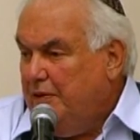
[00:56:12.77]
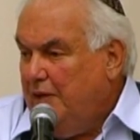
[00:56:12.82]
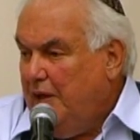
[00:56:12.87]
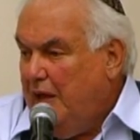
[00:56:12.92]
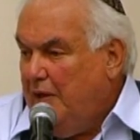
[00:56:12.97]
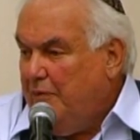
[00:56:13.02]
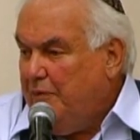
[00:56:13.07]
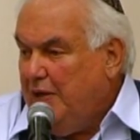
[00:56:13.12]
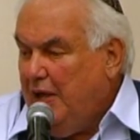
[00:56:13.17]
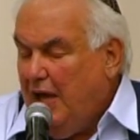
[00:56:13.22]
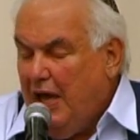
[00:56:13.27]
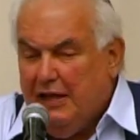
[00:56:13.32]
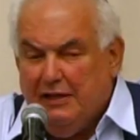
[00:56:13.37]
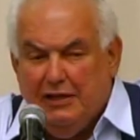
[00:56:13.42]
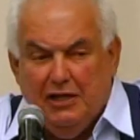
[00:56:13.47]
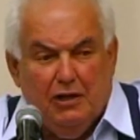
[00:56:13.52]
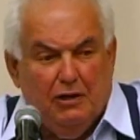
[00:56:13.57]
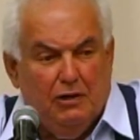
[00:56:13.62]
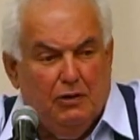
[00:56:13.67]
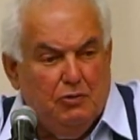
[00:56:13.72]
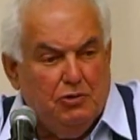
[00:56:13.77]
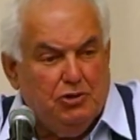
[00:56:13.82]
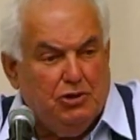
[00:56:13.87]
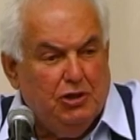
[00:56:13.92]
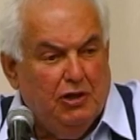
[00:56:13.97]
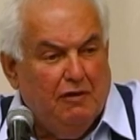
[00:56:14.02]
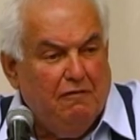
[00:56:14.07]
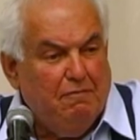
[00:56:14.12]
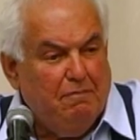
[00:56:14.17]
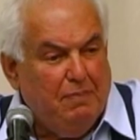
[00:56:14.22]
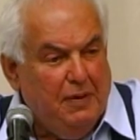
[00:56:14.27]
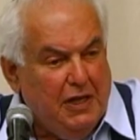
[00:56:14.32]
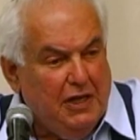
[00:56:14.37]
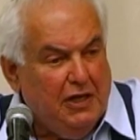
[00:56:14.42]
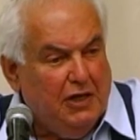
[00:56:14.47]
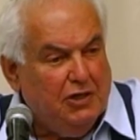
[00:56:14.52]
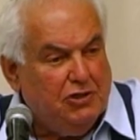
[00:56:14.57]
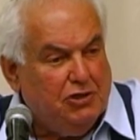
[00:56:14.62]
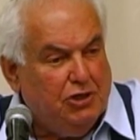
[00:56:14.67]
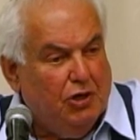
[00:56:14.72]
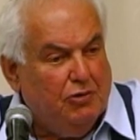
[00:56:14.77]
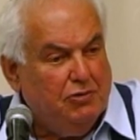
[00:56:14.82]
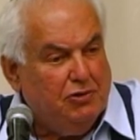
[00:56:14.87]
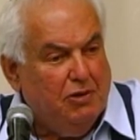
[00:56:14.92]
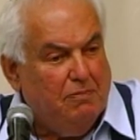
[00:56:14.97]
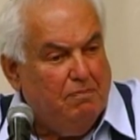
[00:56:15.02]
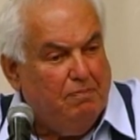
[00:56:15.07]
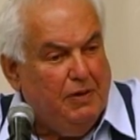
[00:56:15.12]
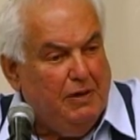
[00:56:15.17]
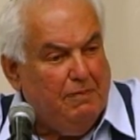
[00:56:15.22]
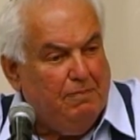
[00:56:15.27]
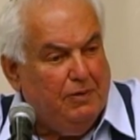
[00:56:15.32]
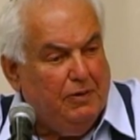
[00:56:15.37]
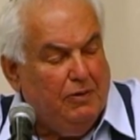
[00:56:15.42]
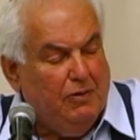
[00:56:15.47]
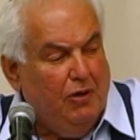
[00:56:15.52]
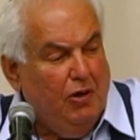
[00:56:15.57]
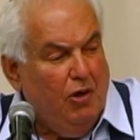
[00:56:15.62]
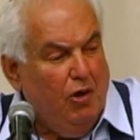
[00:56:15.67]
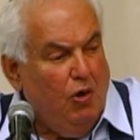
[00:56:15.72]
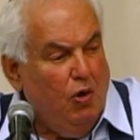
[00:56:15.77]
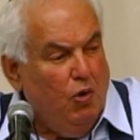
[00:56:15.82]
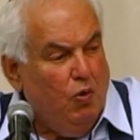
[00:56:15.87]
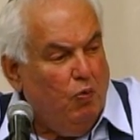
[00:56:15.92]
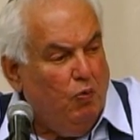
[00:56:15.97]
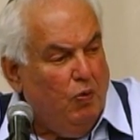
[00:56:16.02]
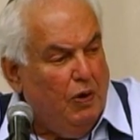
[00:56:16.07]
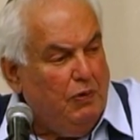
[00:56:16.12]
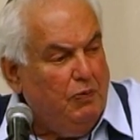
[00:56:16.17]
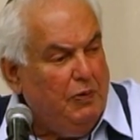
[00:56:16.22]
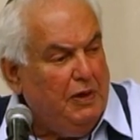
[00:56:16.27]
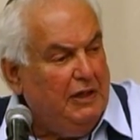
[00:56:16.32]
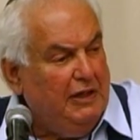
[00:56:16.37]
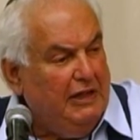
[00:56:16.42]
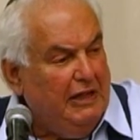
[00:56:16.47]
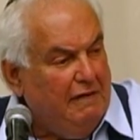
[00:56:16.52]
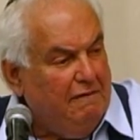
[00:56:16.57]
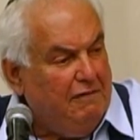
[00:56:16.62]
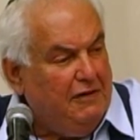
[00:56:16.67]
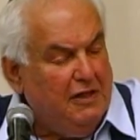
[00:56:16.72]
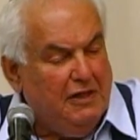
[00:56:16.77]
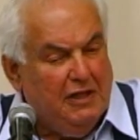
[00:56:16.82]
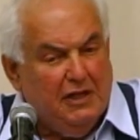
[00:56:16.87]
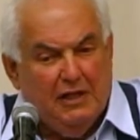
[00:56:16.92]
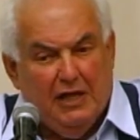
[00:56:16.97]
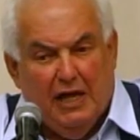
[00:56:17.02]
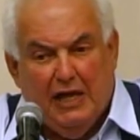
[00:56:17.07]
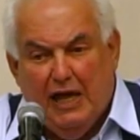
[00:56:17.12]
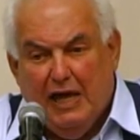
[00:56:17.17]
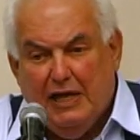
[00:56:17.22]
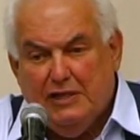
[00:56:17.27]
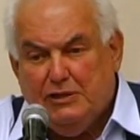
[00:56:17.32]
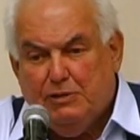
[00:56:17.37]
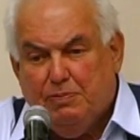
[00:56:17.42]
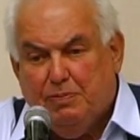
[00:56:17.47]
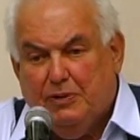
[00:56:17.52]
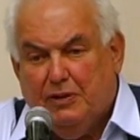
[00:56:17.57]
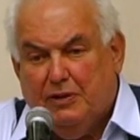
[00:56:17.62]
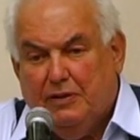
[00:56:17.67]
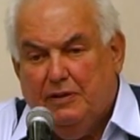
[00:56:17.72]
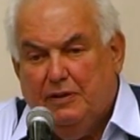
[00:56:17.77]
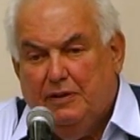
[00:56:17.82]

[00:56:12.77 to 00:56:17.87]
and we had the illusion of being a chosen people when we lived in the diaspora.